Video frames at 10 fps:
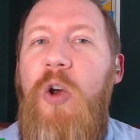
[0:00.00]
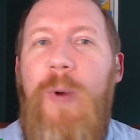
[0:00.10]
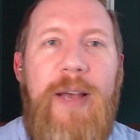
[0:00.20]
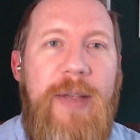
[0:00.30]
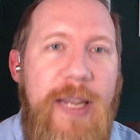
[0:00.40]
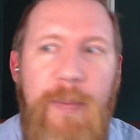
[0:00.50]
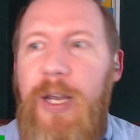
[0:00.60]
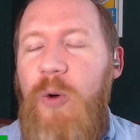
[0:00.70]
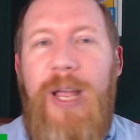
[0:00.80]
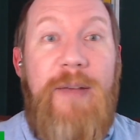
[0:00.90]
We have
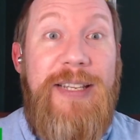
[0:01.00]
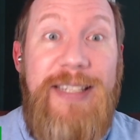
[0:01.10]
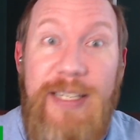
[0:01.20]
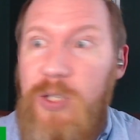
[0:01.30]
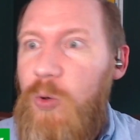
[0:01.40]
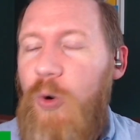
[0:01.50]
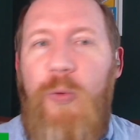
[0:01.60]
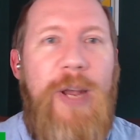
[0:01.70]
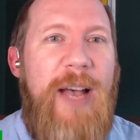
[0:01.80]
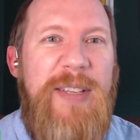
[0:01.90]
email, we have a Discord,
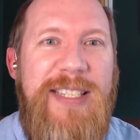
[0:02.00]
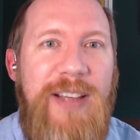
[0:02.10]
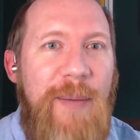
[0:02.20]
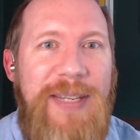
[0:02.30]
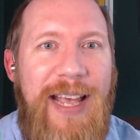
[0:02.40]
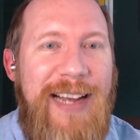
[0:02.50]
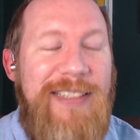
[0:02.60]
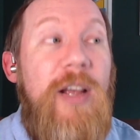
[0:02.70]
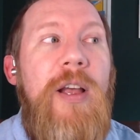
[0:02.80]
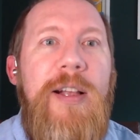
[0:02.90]
we have a
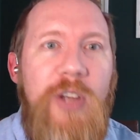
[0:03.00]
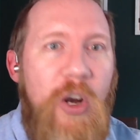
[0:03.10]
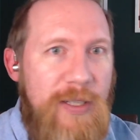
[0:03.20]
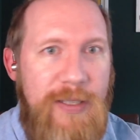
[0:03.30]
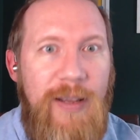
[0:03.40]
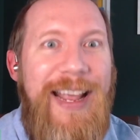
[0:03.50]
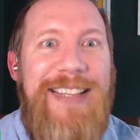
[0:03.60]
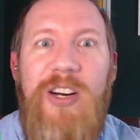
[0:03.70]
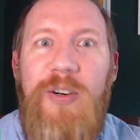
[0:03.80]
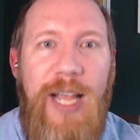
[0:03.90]
subtext.
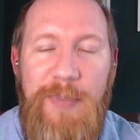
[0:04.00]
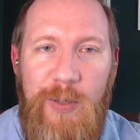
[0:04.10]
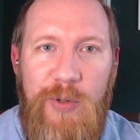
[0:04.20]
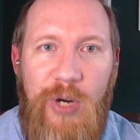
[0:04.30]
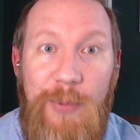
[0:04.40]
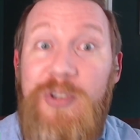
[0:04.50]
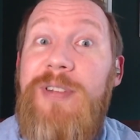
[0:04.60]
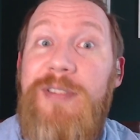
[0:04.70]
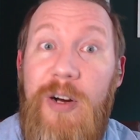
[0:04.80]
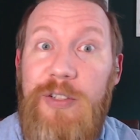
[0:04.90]
It's all in the episode description.
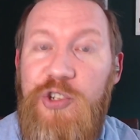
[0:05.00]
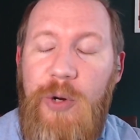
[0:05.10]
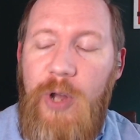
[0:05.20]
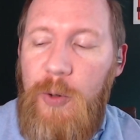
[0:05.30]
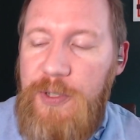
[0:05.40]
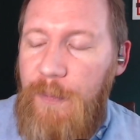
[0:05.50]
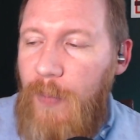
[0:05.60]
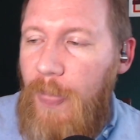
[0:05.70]
It's all in the show notes.